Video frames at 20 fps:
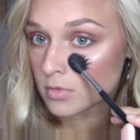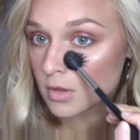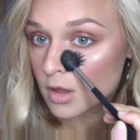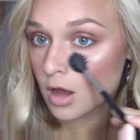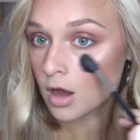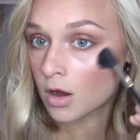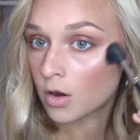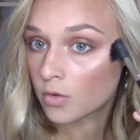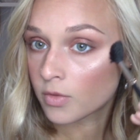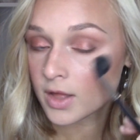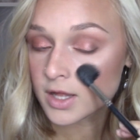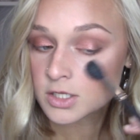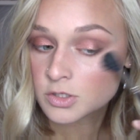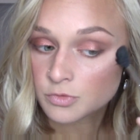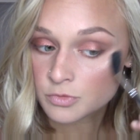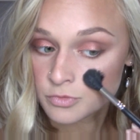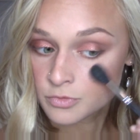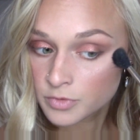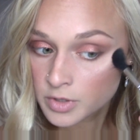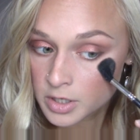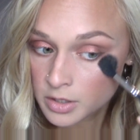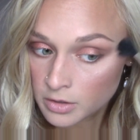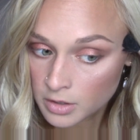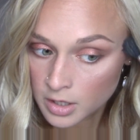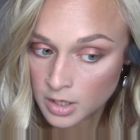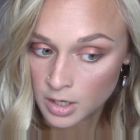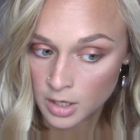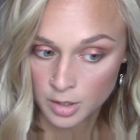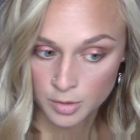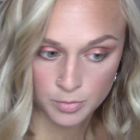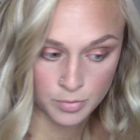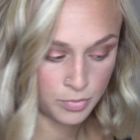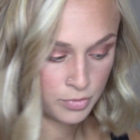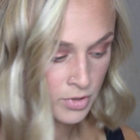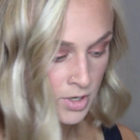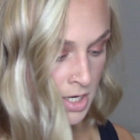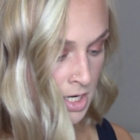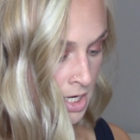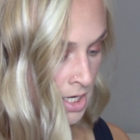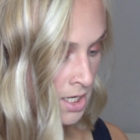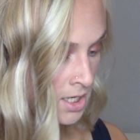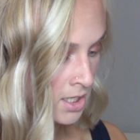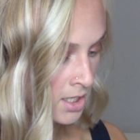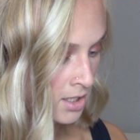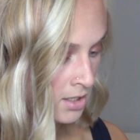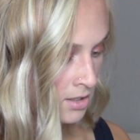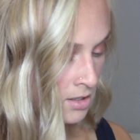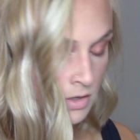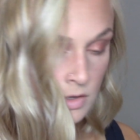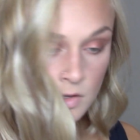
Oh, that's really pretty.